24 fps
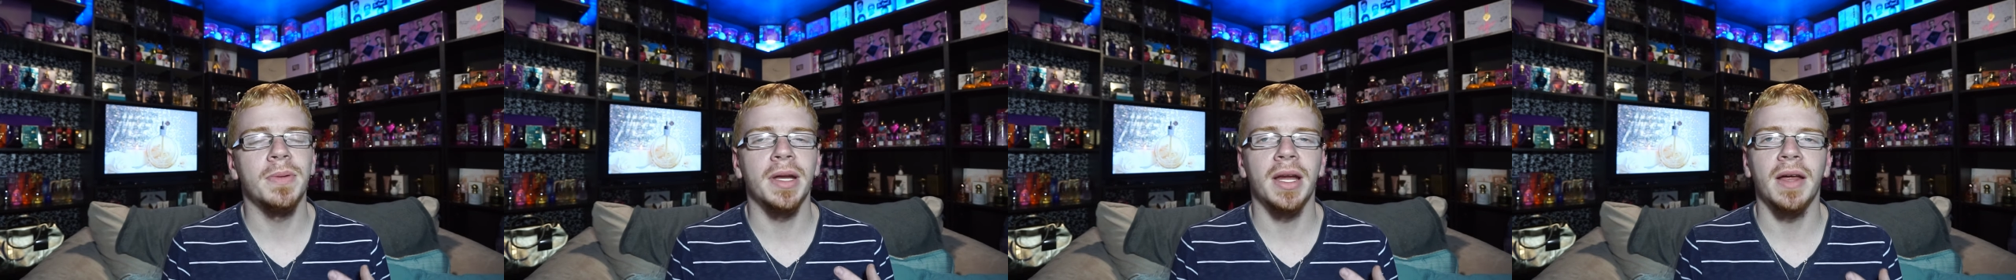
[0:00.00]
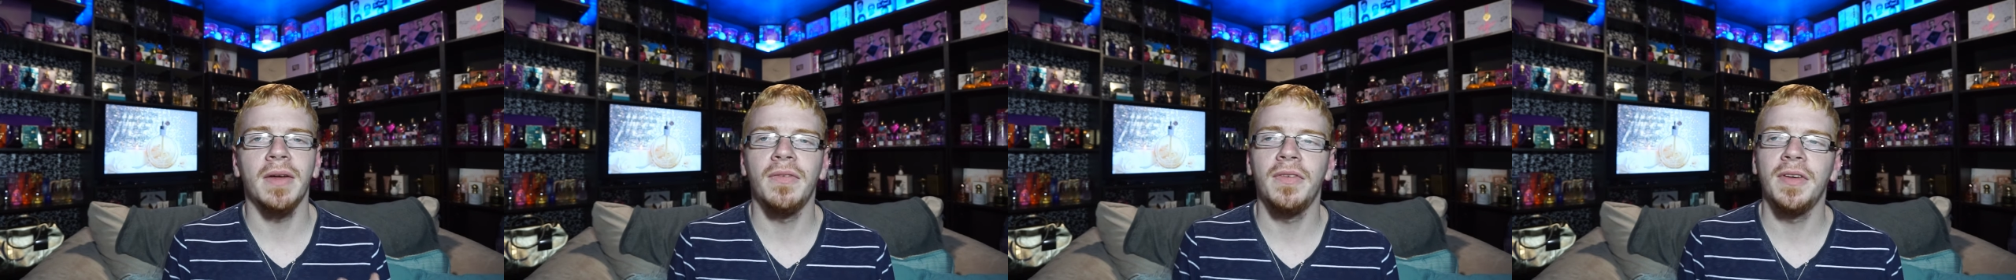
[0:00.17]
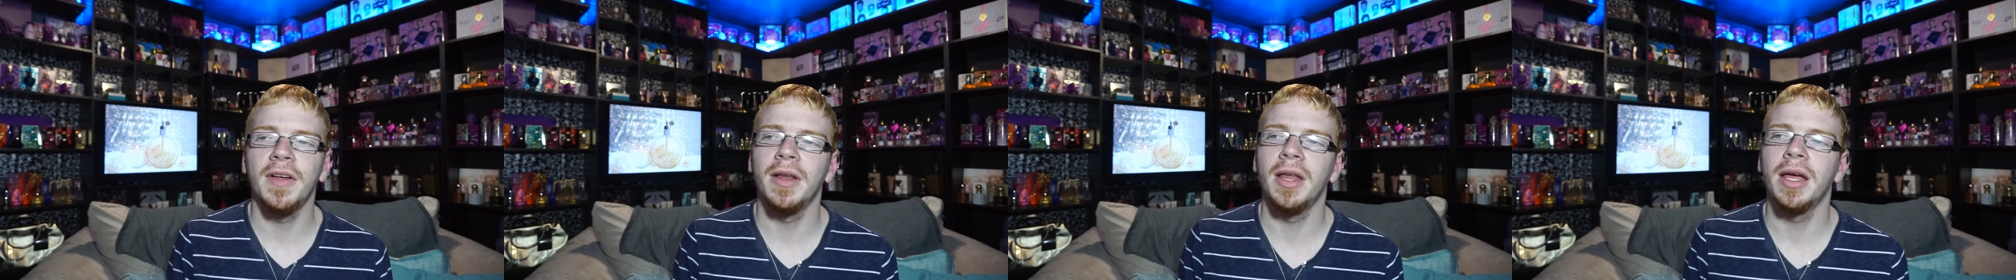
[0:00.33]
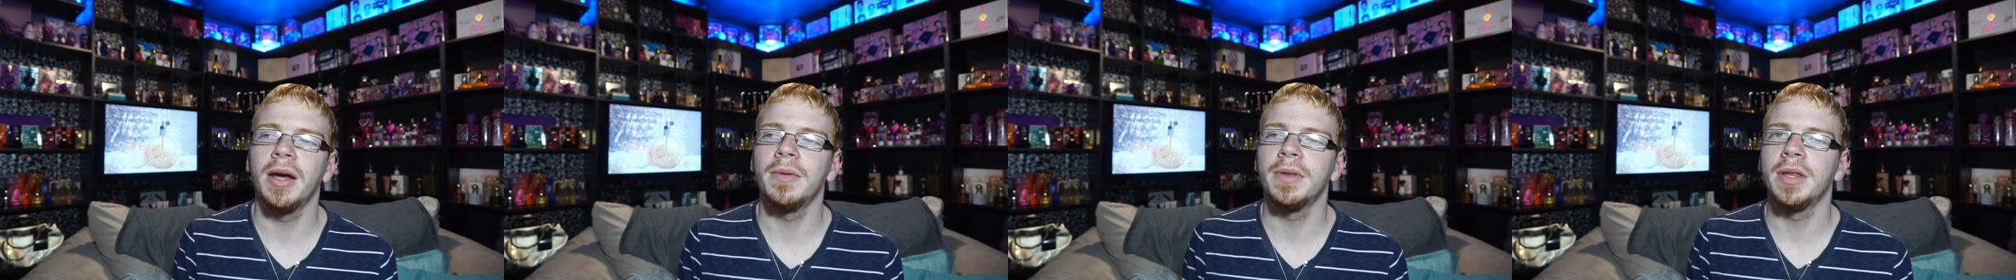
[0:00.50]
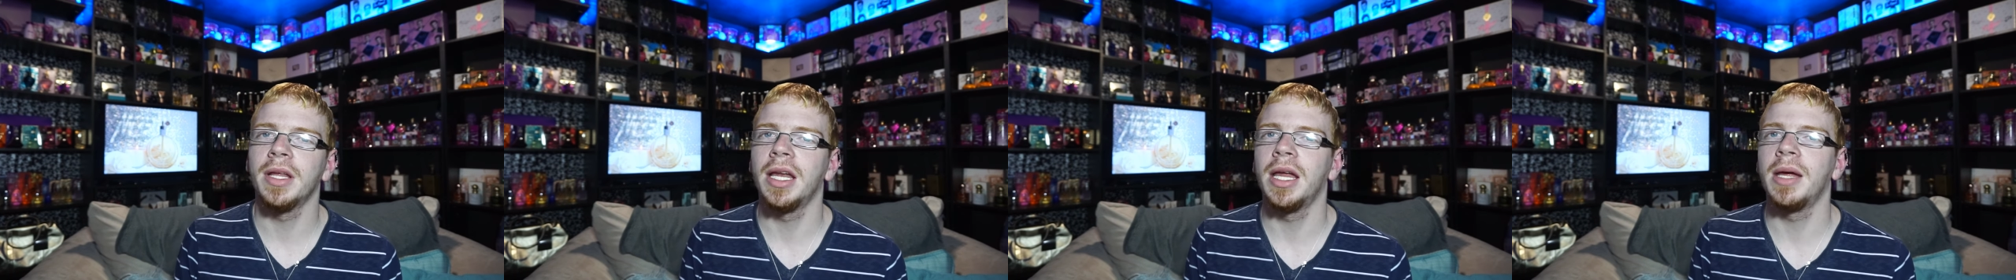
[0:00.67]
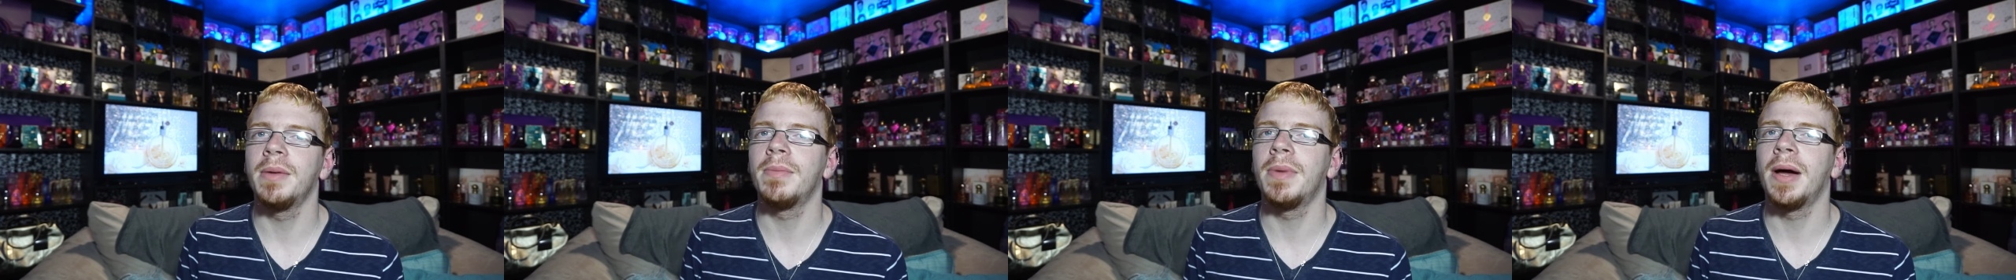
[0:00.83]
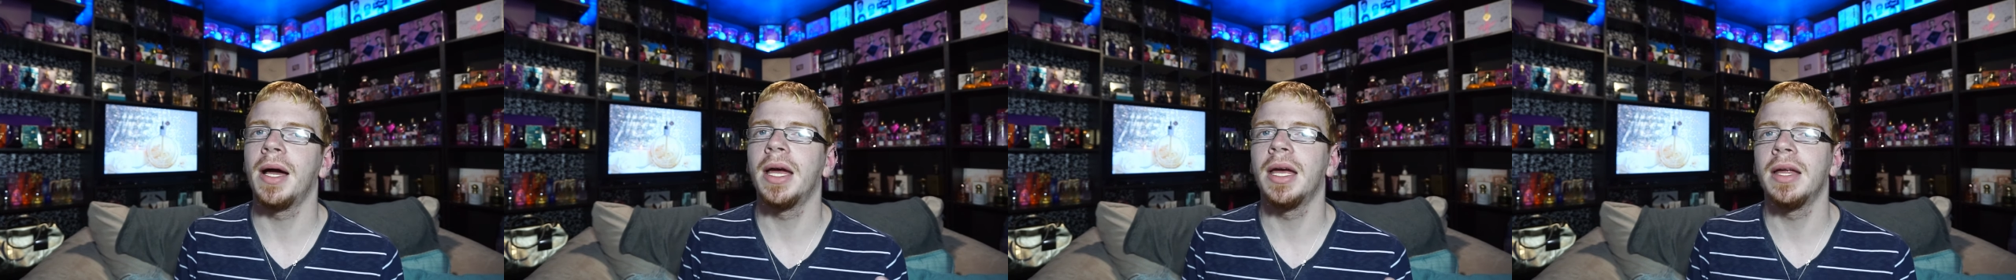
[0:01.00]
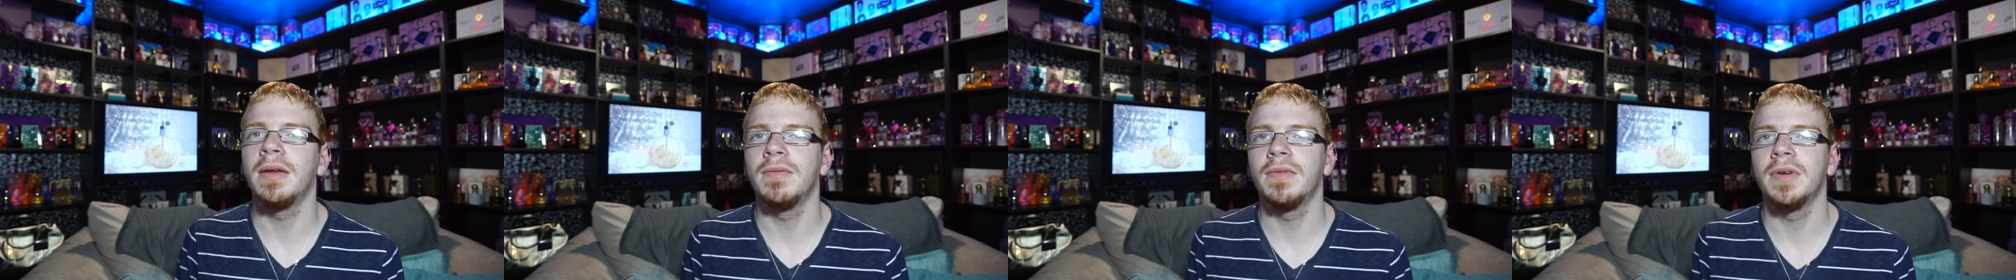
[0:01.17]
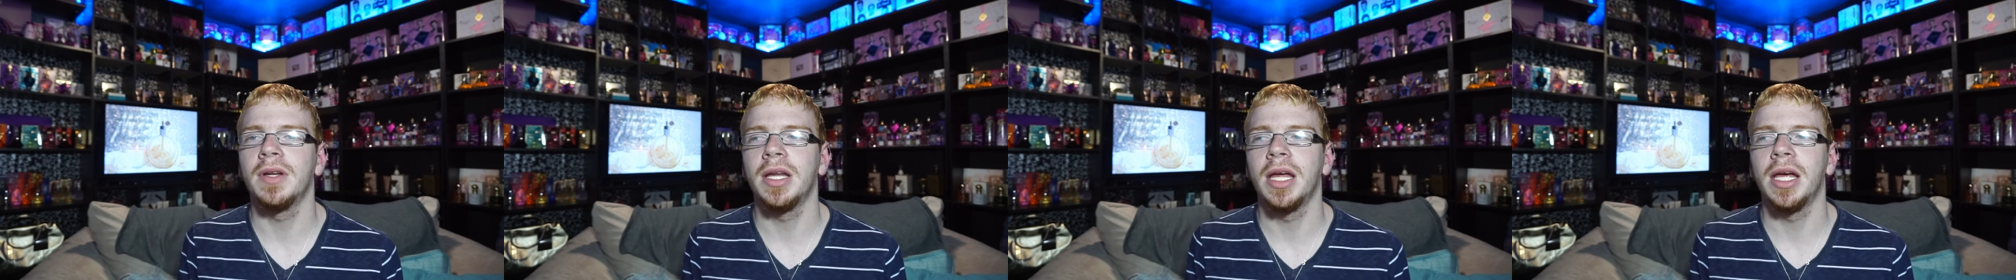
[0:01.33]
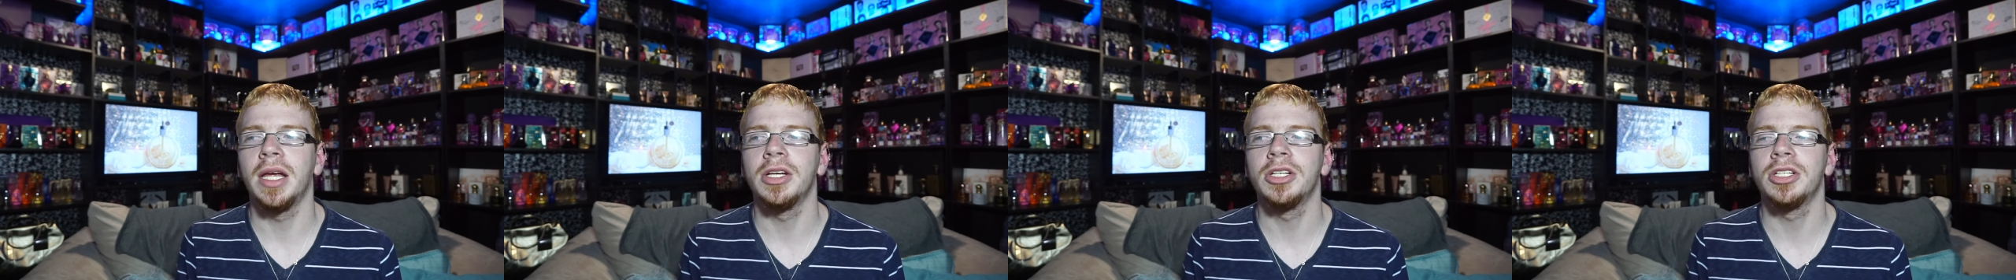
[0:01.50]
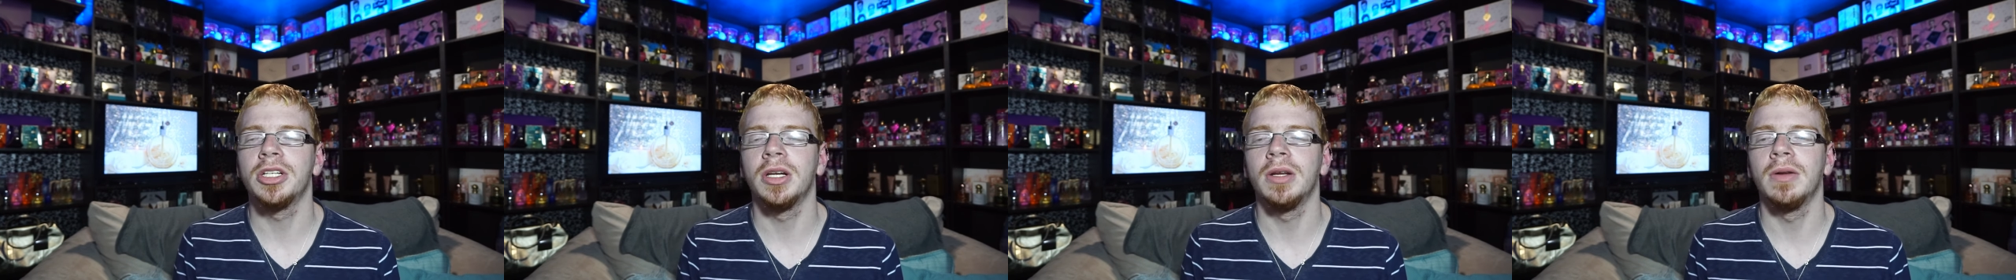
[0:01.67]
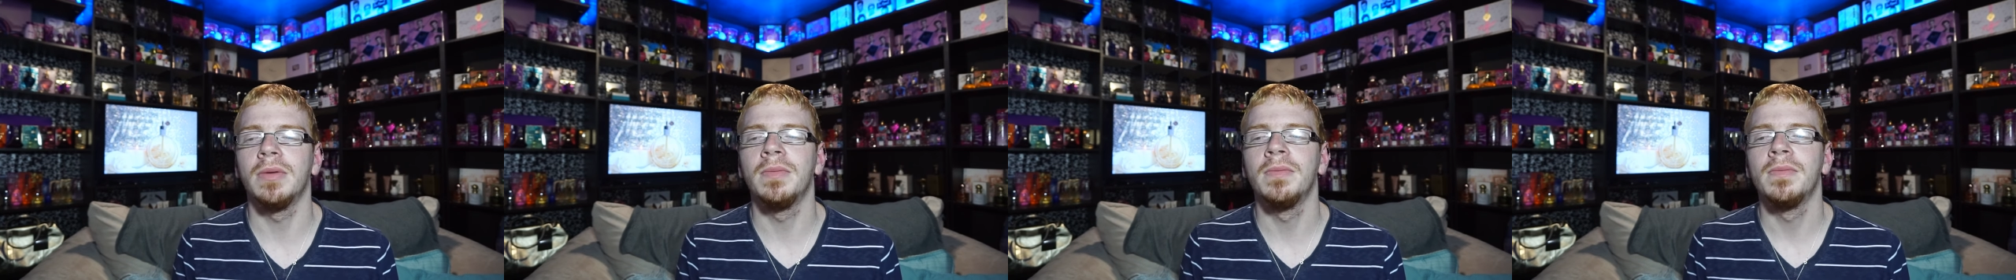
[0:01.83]
but I feel like with the name by
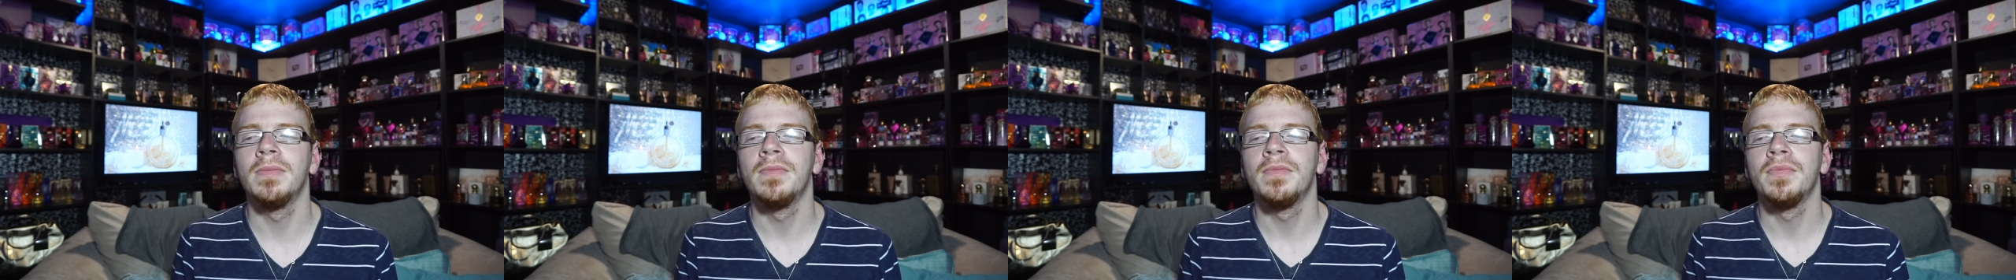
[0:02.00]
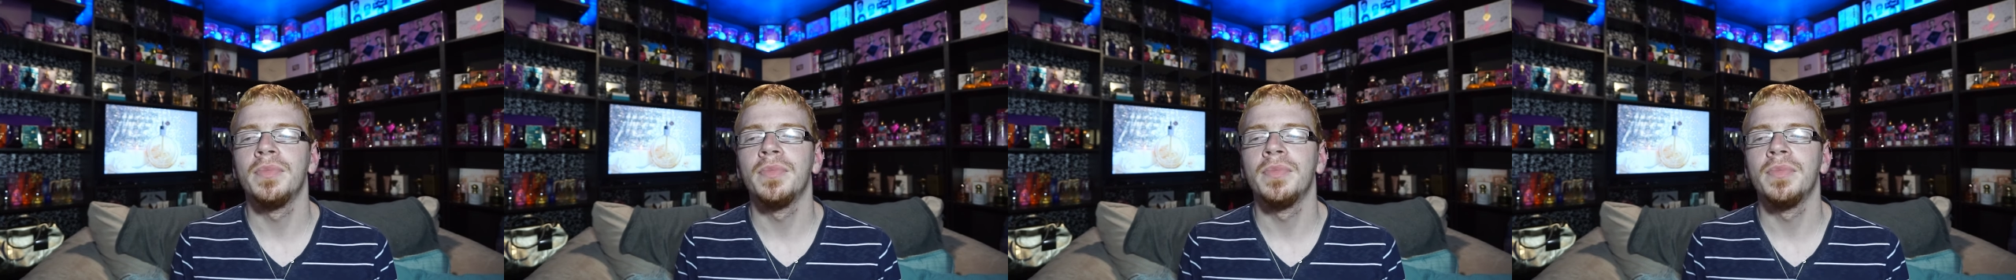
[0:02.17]
Inventation,